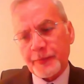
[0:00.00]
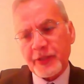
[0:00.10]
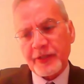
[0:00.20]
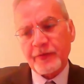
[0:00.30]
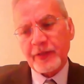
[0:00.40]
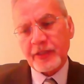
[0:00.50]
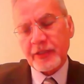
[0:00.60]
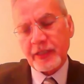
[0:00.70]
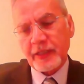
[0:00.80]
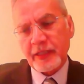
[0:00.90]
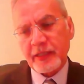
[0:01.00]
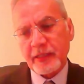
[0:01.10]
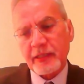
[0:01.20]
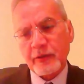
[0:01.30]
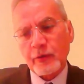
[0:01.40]
which is
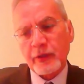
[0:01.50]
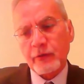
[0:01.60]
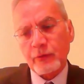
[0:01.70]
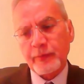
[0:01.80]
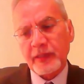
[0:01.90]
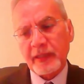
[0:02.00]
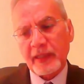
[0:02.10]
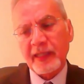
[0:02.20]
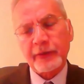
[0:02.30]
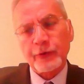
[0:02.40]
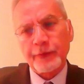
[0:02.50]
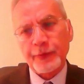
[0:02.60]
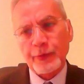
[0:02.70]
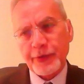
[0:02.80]
going to be the electrofuel side.